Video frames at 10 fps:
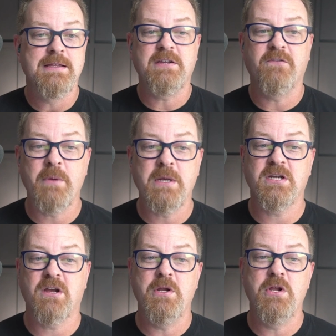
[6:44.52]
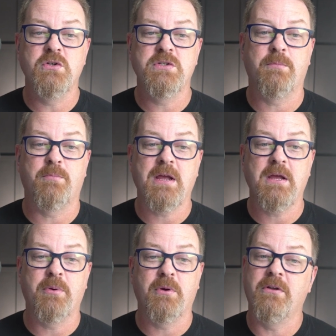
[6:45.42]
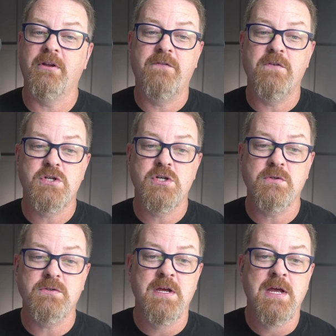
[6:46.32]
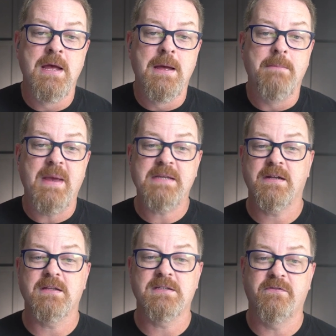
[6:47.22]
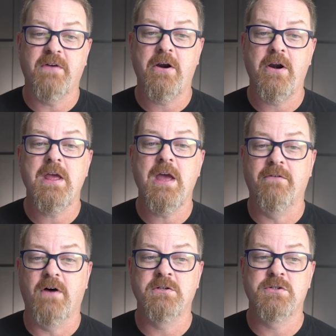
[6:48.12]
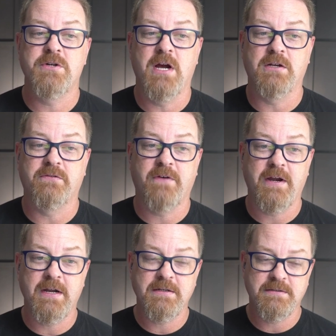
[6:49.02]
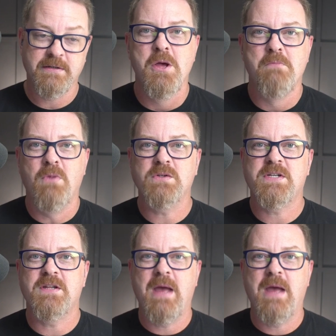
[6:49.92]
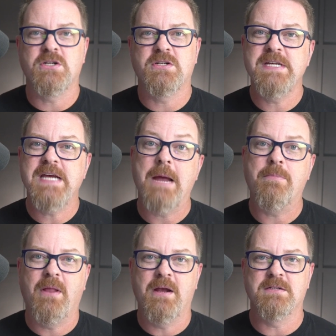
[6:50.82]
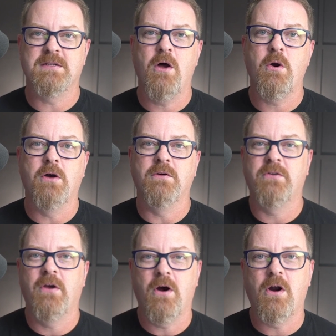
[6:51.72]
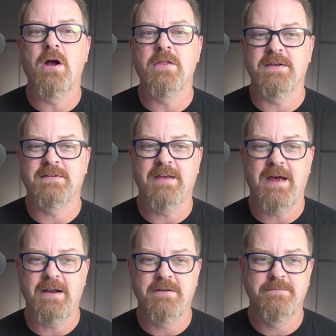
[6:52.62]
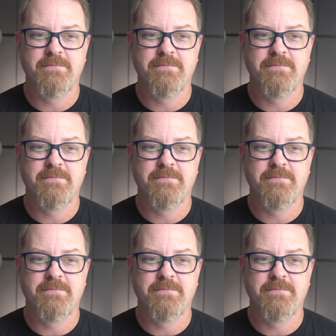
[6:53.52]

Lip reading: This information can be used to break a build if you choose based on the severity of untriaged findings. Most of the major CI players' logos are on this slide.